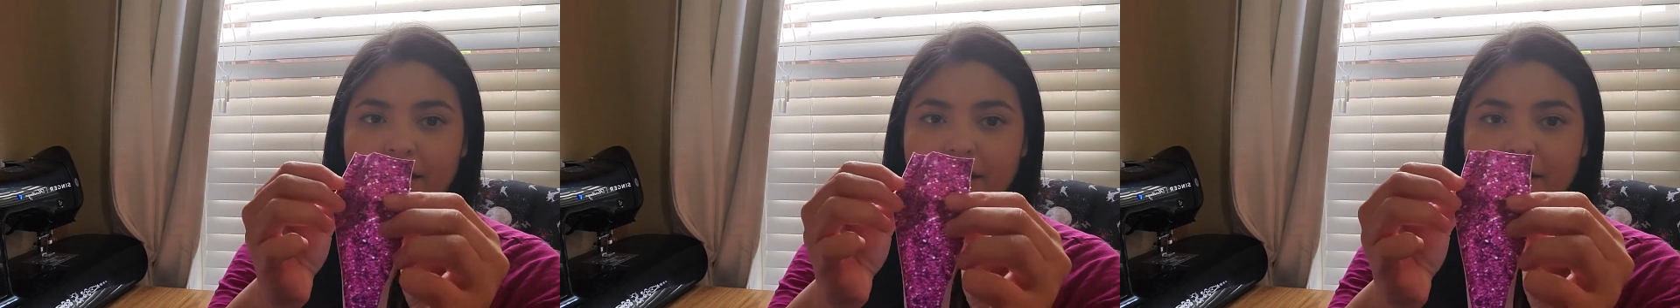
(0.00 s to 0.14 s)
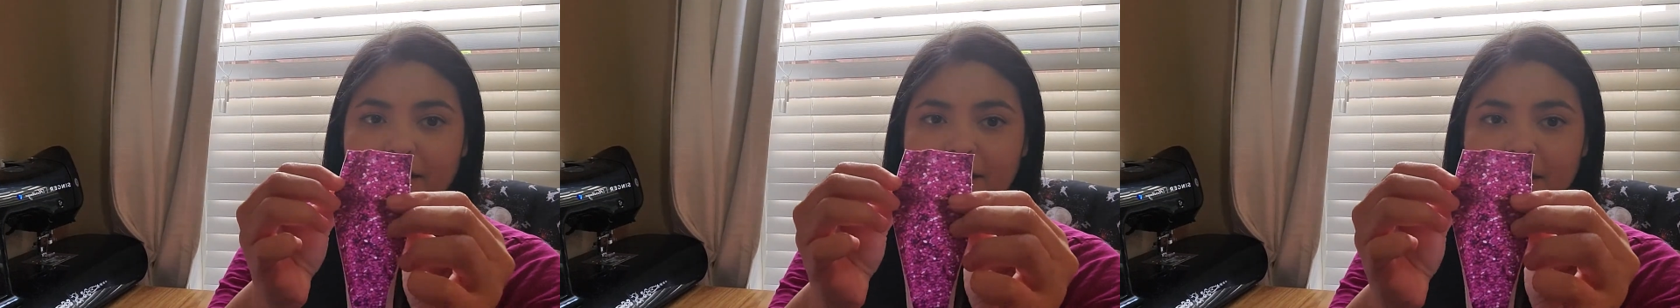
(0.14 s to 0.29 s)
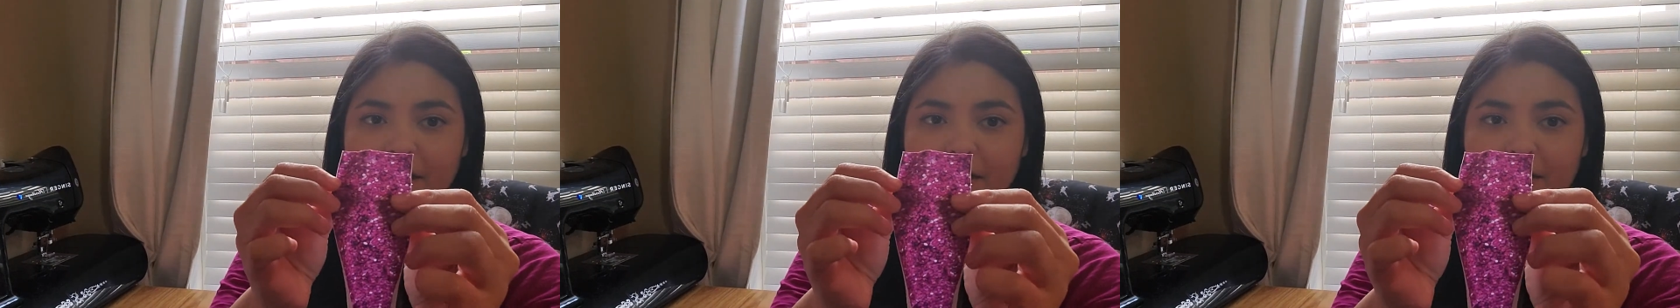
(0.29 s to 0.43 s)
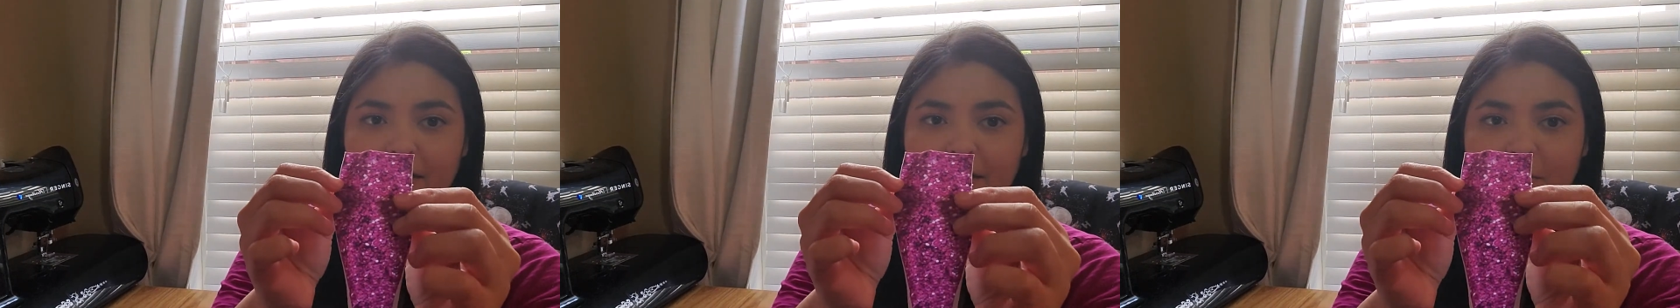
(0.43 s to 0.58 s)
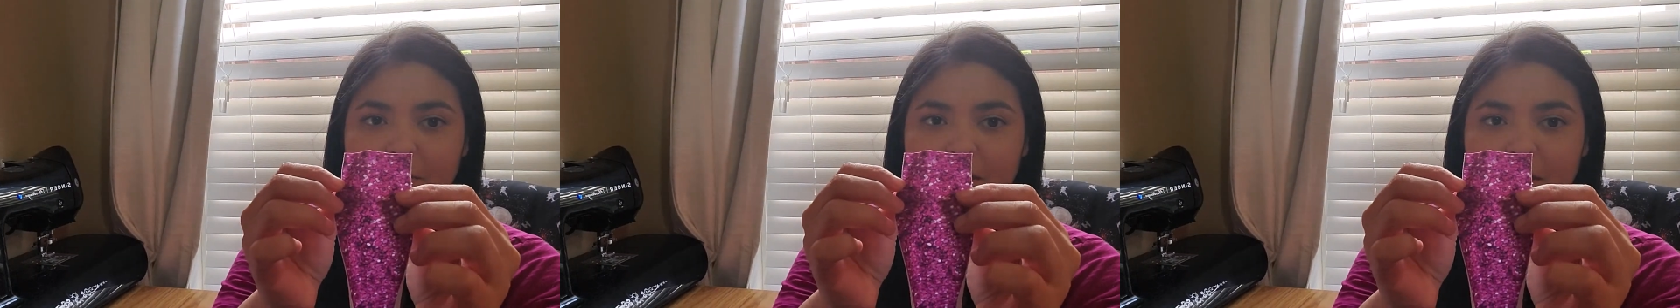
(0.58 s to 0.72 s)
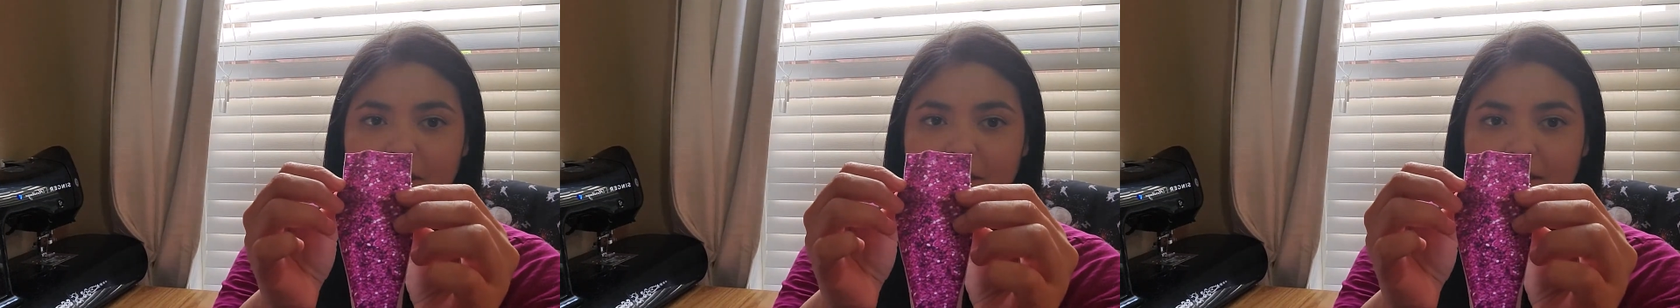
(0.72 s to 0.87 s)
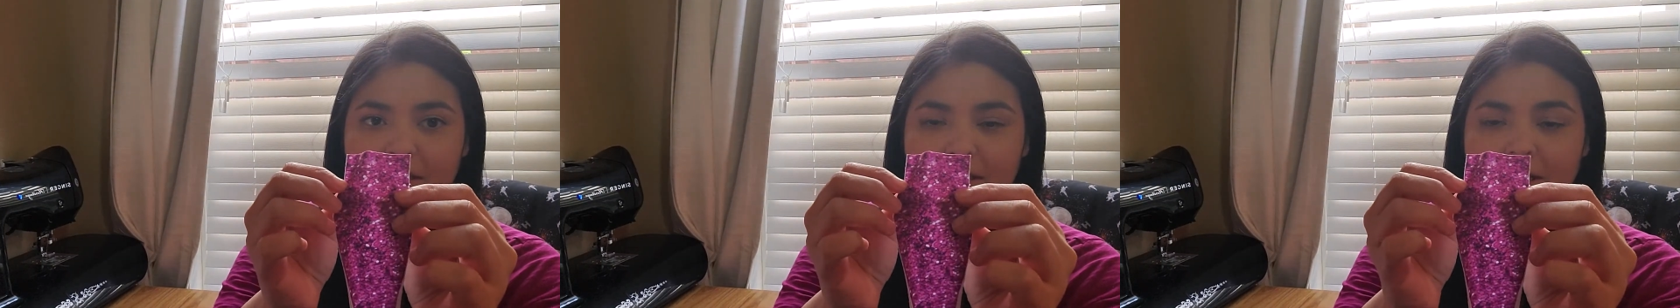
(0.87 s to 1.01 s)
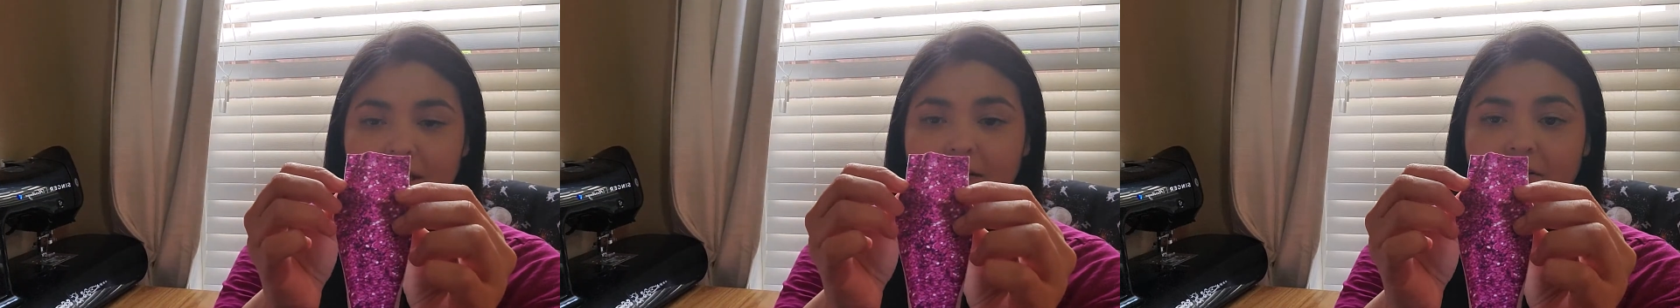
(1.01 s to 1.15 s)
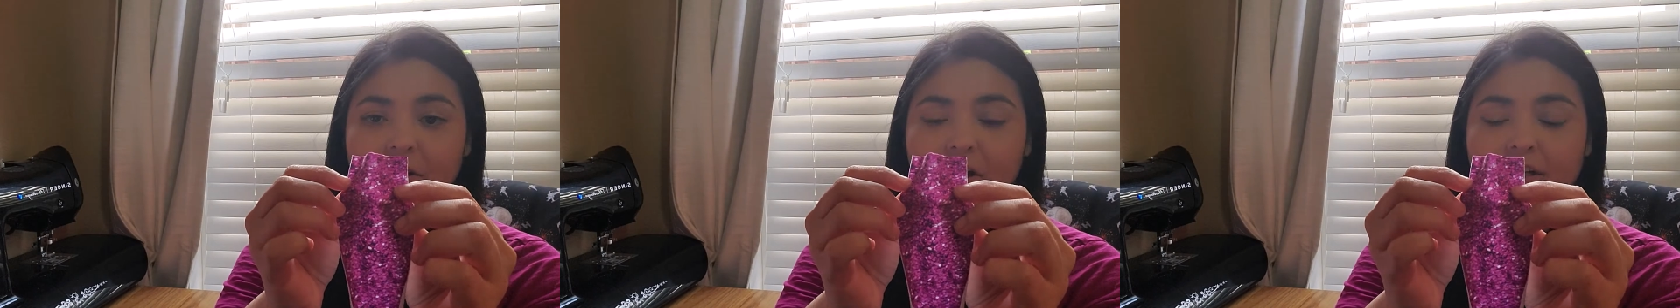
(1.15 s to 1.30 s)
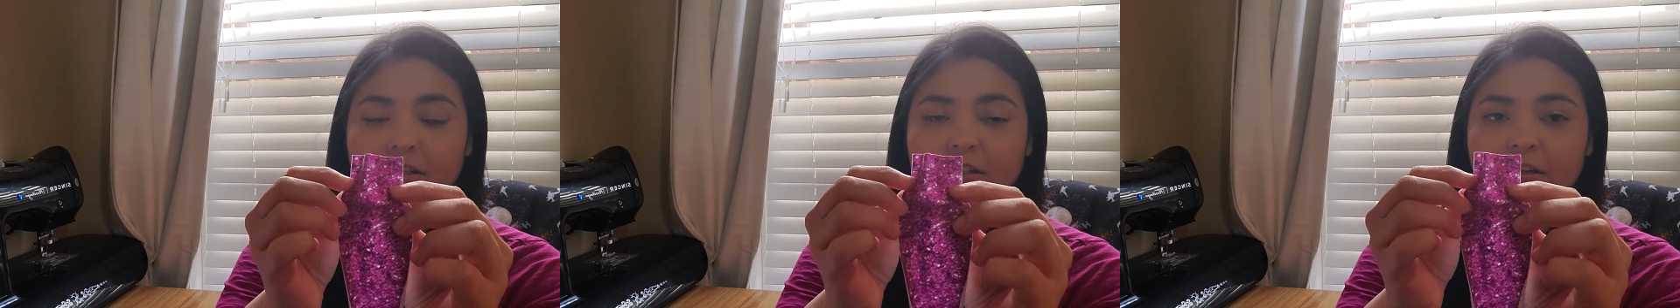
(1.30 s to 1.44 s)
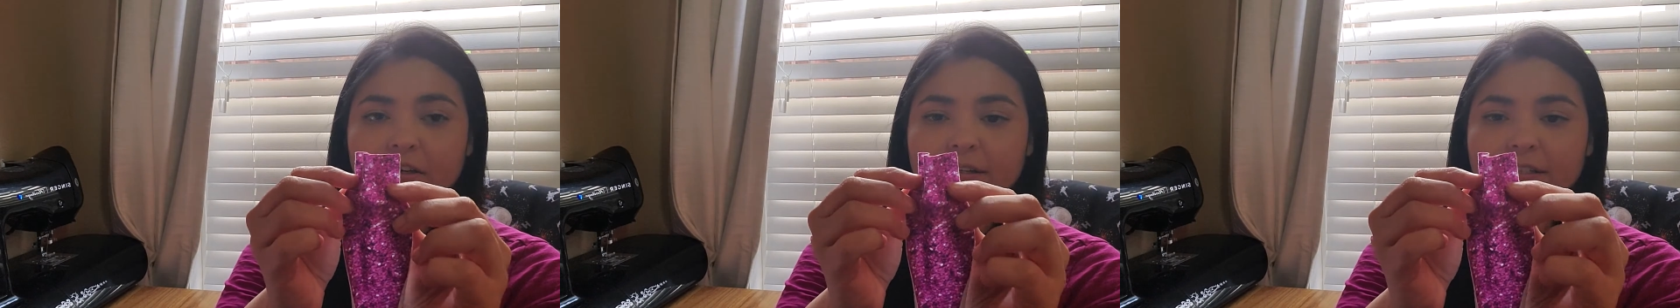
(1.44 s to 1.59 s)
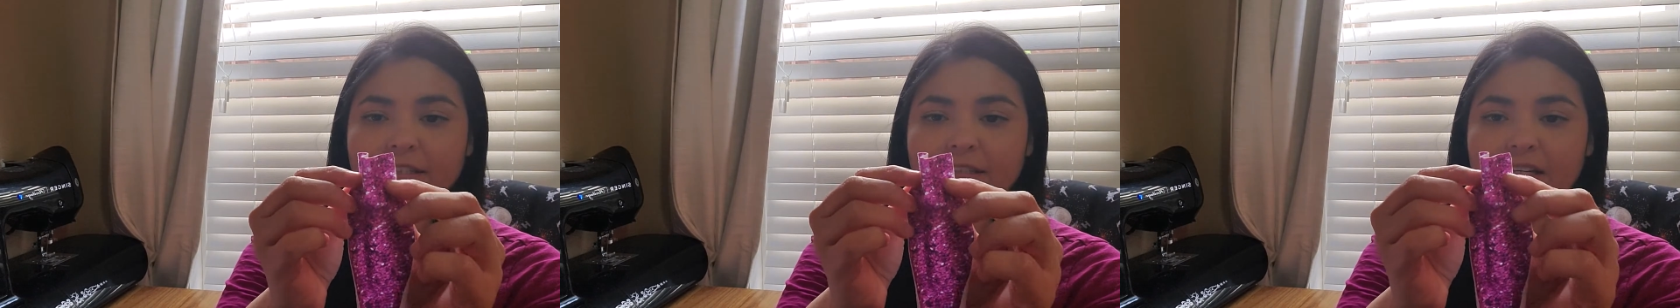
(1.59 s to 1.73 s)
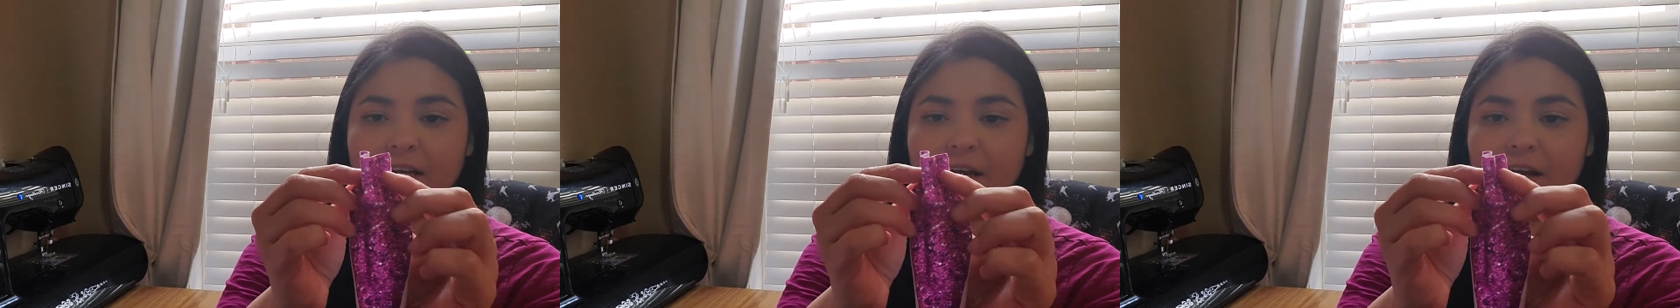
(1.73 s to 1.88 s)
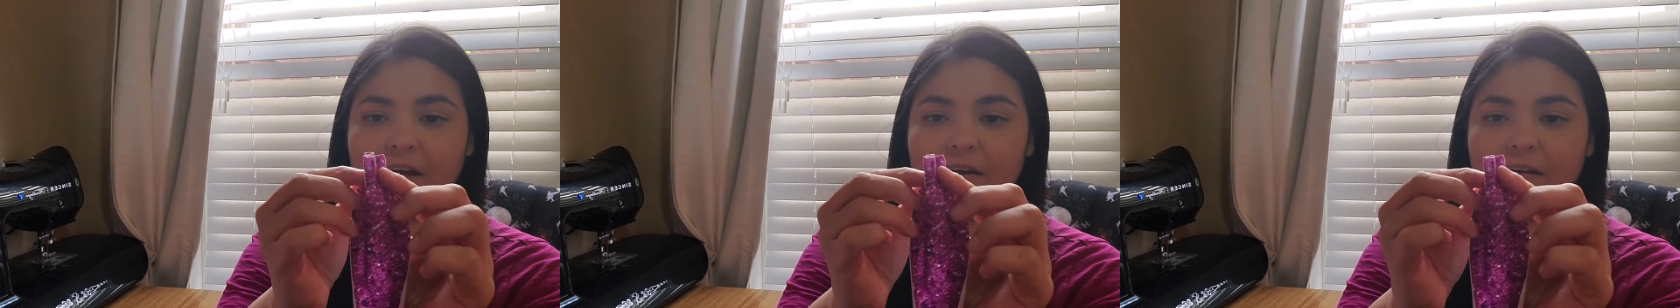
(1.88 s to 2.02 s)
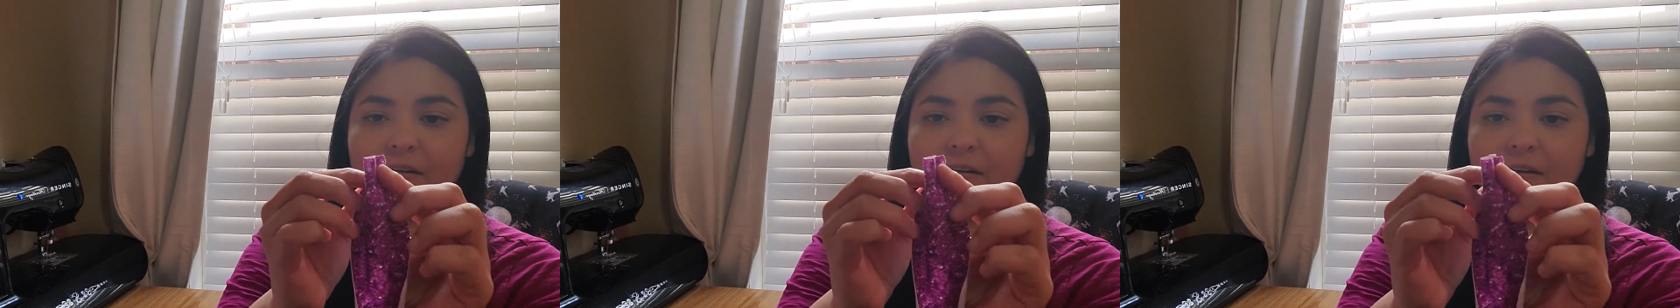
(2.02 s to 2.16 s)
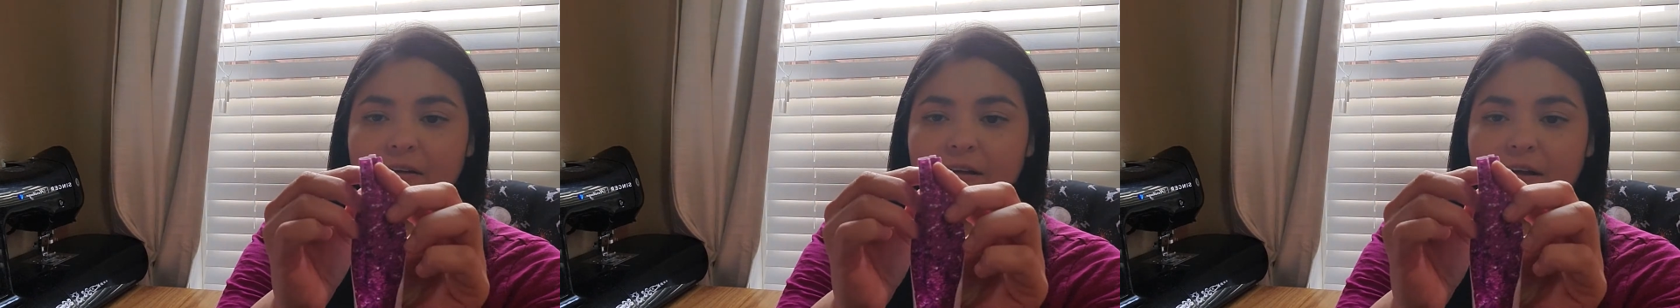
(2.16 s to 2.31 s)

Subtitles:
and take this piece and hot dog style,